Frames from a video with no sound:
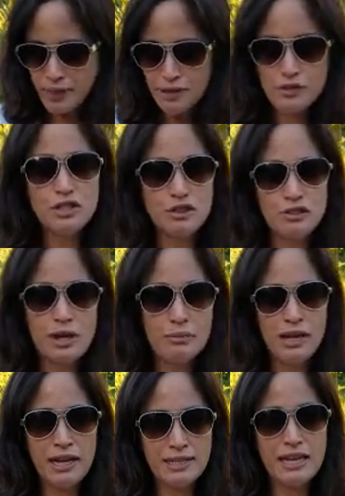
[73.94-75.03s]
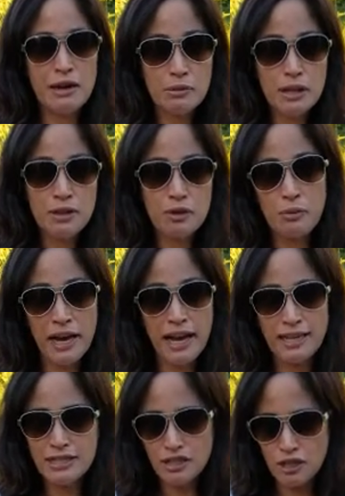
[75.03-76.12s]
their sister company has a couple other
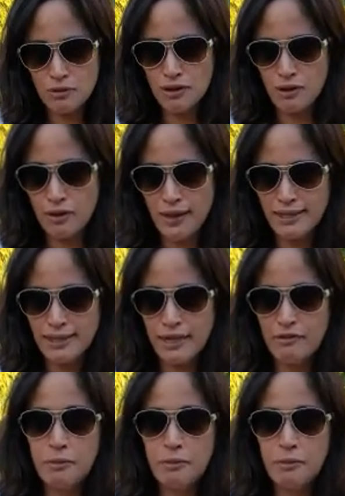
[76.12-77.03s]
bags and totes and all that stuff.